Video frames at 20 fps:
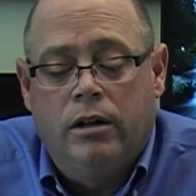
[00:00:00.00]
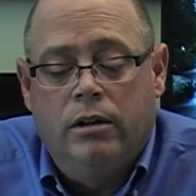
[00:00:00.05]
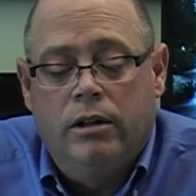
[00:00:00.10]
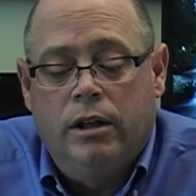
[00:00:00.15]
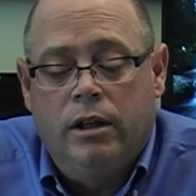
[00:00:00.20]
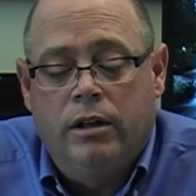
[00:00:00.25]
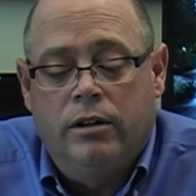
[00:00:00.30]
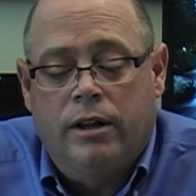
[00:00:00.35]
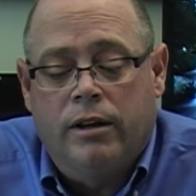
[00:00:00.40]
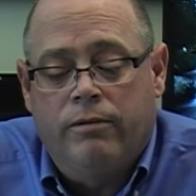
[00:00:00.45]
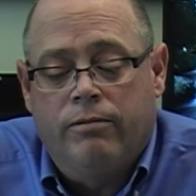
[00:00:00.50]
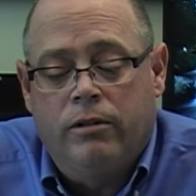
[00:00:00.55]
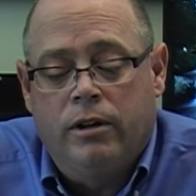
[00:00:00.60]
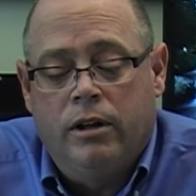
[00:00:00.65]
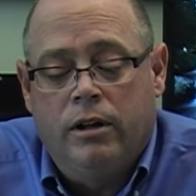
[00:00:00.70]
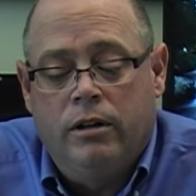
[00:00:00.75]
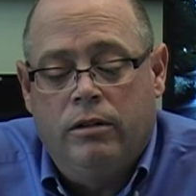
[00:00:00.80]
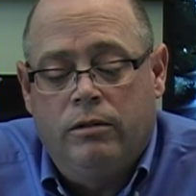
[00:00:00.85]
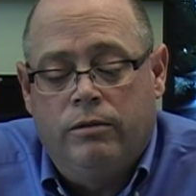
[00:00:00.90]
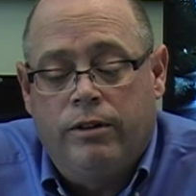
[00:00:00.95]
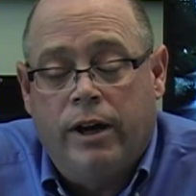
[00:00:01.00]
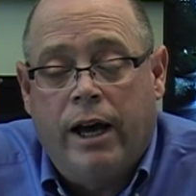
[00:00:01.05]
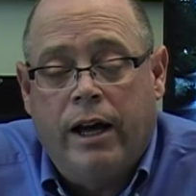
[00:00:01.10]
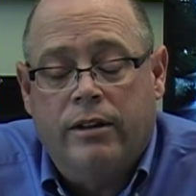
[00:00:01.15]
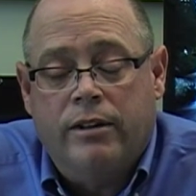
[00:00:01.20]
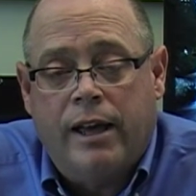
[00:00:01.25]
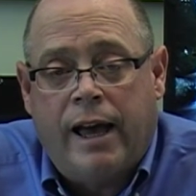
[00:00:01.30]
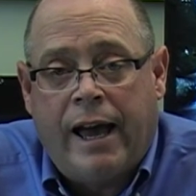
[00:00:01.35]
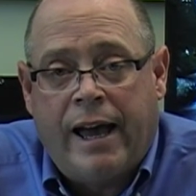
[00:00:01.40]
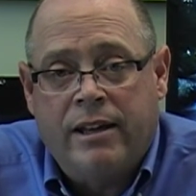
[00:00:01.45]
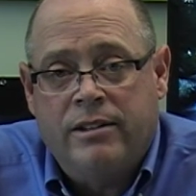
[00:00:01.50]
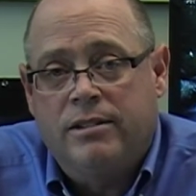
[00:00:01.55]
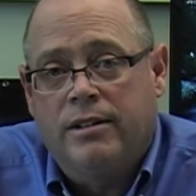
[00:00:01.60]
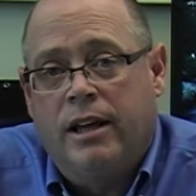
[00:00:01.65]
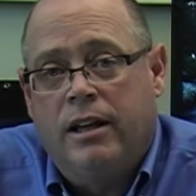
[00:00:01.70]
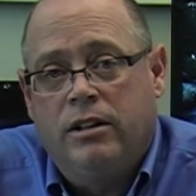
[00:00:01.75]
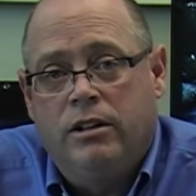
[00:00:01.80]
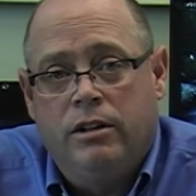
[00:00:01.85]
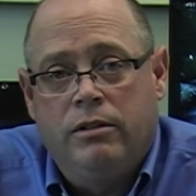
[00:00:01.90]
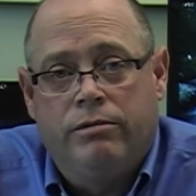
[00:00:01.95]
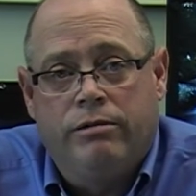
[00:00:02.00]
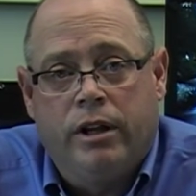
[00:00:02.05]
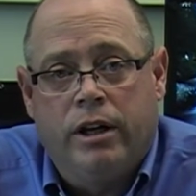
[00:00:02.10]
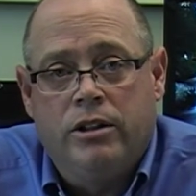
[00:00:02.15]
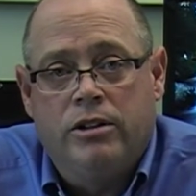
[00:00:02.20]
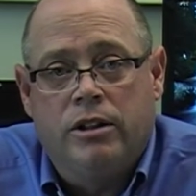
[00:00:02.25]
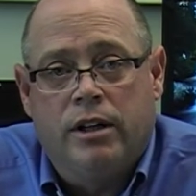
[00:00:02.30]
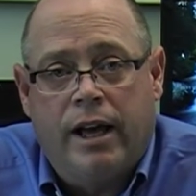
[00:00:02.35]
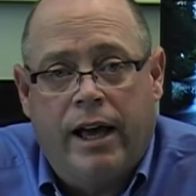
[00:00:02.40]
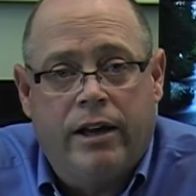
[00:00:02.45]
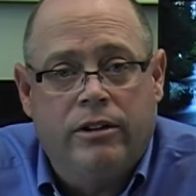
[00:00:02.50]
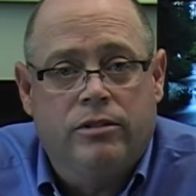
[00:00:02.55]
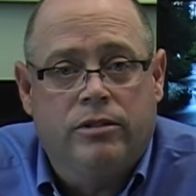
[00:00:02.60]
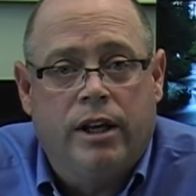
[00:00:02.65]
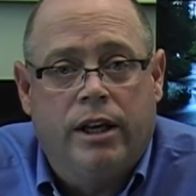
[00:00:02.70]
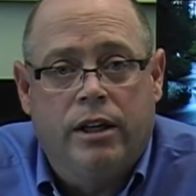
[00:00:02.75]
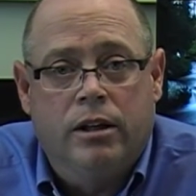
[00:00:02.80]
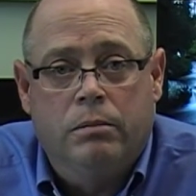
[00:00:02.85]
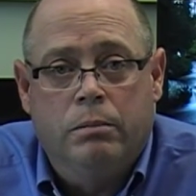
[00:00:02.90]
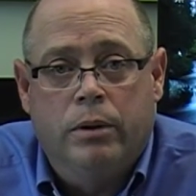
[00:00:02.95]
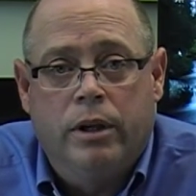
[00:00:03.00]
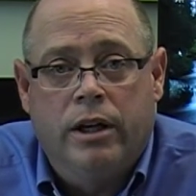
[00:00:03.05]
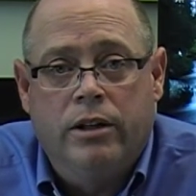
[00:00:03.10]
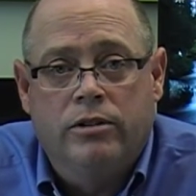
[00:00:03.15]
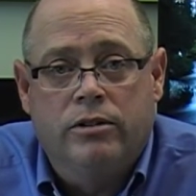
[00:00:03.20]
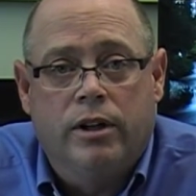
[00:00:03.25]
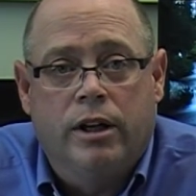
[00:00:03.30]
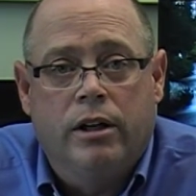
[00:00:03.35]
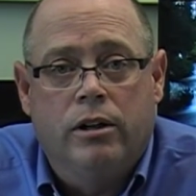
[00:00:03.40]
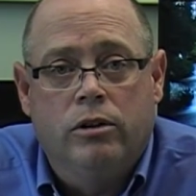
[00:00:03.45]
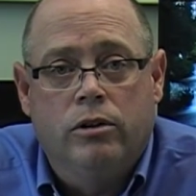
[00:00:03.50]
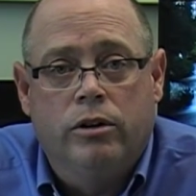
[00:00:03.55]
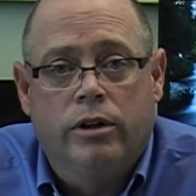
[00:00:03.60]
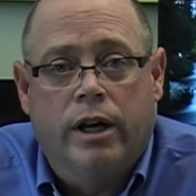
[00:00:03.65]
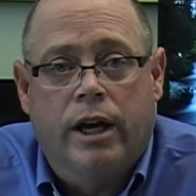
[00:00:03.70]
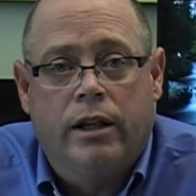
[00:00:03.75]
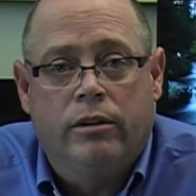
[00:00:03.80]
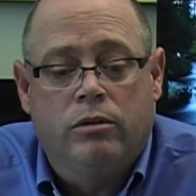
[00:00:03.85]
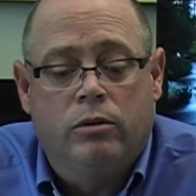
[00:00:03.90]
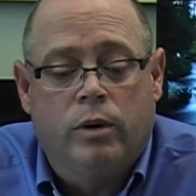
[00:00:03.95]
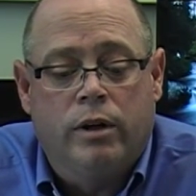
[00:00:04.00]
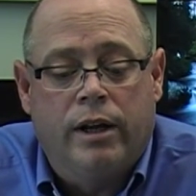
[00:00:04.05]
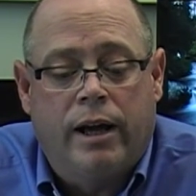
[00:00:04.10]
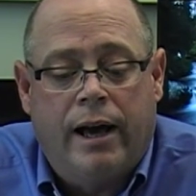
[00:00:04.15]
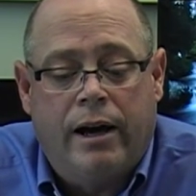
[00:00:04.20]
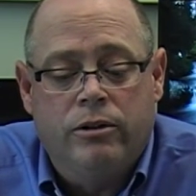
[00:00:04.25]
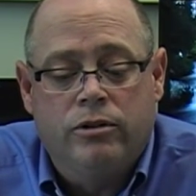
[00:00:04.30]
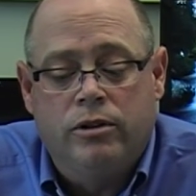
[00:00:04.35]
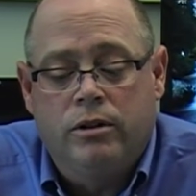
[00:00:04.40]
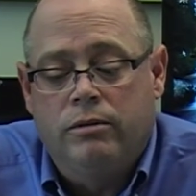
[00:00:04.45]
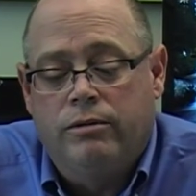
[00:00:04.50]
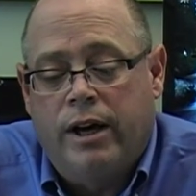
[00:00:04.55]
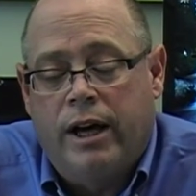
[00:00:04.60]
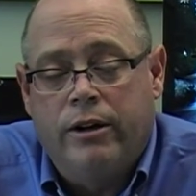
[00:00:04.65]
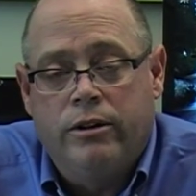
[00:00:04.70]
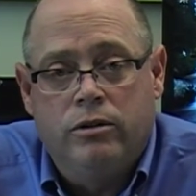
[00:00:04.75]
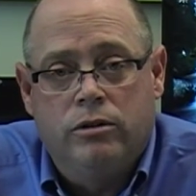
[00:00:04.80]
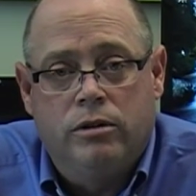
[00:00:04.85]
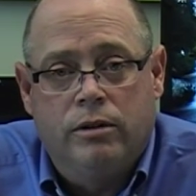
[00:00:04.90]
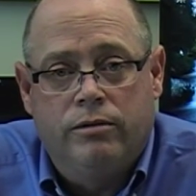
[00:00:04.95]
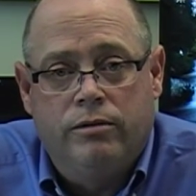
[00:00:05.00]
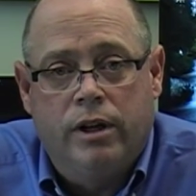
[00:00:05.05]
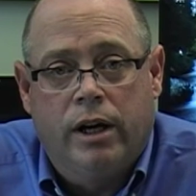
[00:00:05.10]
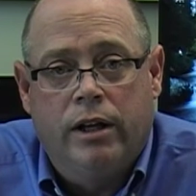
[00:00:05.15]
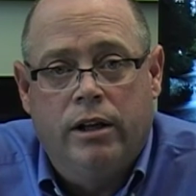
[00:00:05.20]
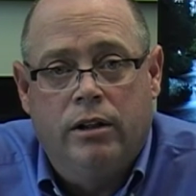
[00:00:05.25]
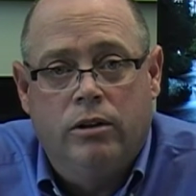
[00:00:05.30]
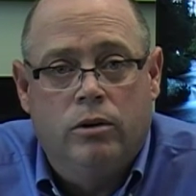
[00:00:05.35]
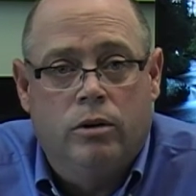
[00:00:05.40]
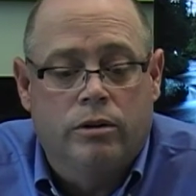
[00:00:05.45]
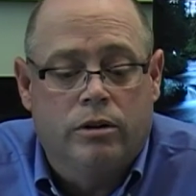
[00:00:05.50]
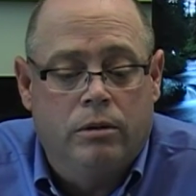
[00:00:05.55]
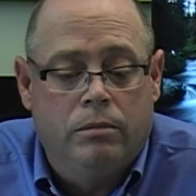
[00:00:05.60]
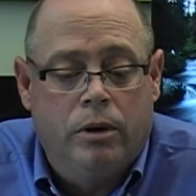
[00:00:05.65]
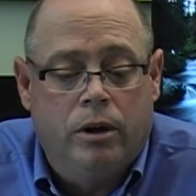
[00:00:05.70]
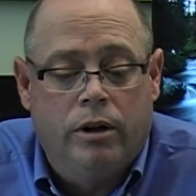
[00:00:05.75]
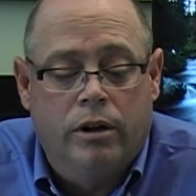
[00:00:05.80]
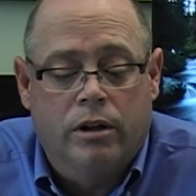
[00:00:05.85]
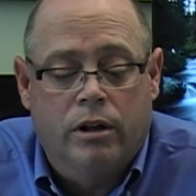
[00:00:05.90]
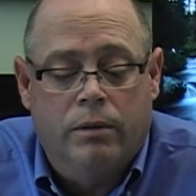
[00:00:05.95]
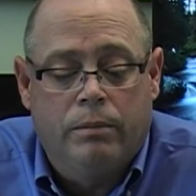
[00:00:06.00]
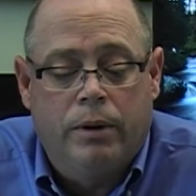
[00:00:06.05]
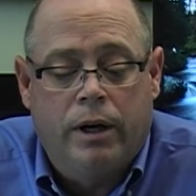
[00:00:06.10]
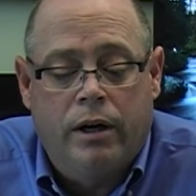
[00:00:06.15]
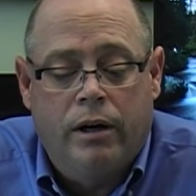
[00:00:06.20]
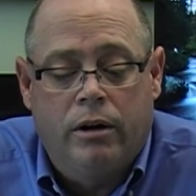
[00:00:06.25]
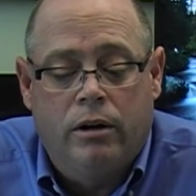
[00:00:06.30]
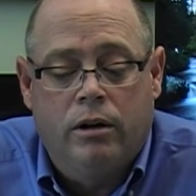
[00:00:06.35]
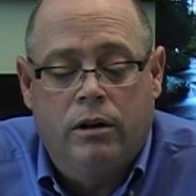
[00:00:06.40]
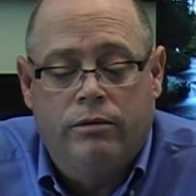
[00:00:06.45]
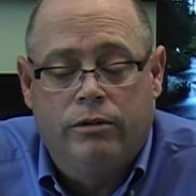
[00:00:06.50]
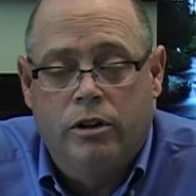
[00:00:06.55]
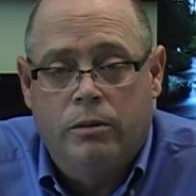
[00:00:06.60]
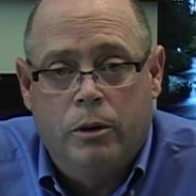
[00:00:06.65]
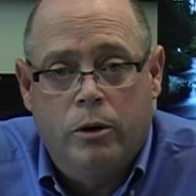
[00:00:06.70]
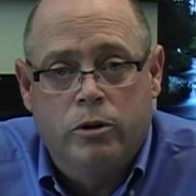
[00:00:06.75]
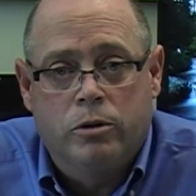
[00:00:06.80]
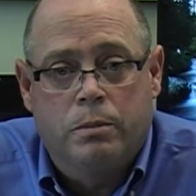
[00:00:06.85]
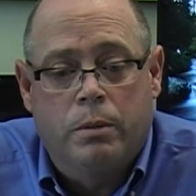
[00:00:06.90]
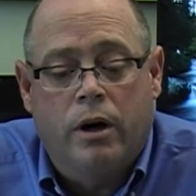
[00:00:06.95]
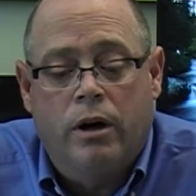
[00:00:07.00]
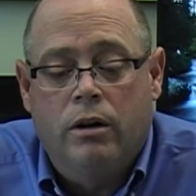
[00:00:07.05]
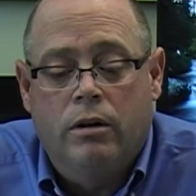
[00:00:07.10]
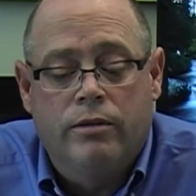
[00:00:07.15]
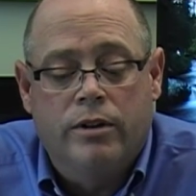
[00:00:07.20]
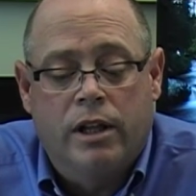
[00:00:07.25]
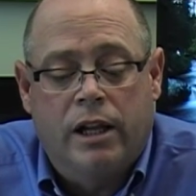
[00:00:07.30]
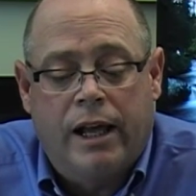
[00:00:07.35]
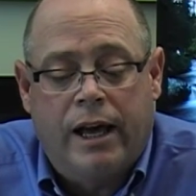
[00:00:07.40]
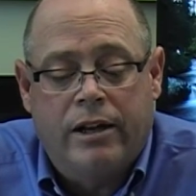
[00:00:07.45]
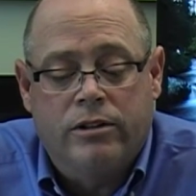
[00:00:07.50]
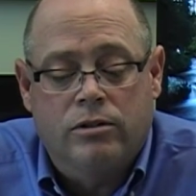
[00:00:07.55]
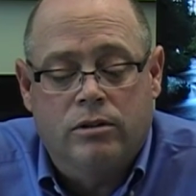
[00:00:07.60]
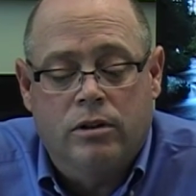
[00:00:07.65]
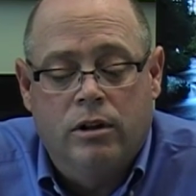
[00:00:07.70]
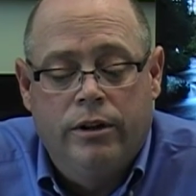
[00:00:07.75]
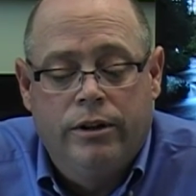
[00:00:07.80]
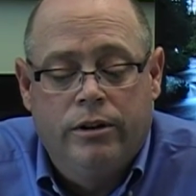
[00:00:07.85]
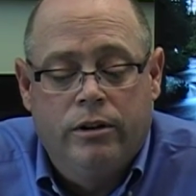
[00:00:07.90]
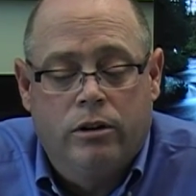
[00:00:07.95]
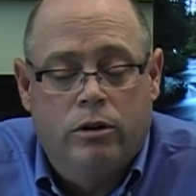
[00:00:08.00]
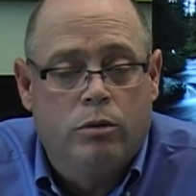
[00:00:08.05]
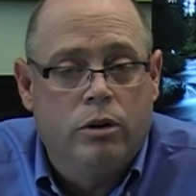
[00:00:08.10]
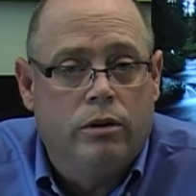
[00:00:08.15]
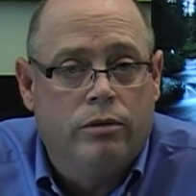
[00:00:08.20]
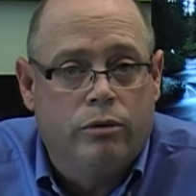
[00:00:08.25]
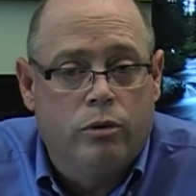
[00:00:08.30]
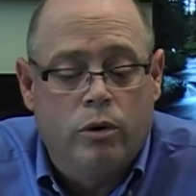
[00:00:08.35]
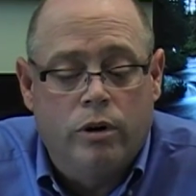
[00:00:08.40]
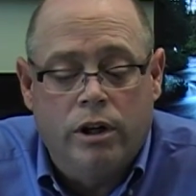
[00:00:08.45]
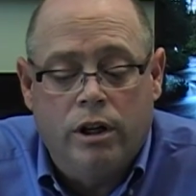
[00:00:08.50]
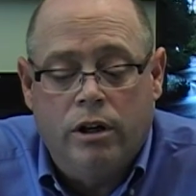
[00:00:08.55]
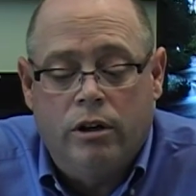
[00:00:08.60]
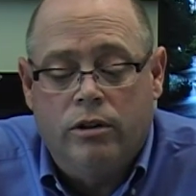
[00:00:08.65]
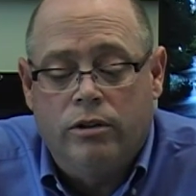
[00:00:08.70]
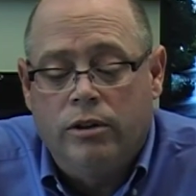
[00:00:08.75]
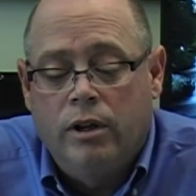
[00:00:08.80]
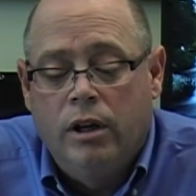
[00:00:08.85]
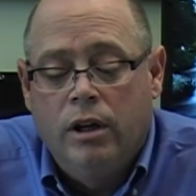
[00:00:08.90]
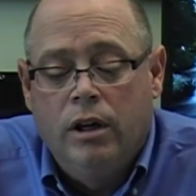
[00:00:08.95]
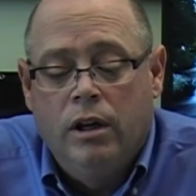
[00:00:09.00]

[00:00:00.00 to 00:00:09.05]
In fact, asset deflation has taken place. Take a look at what housing values have done in North America for the most part over the last 3 or 4 years.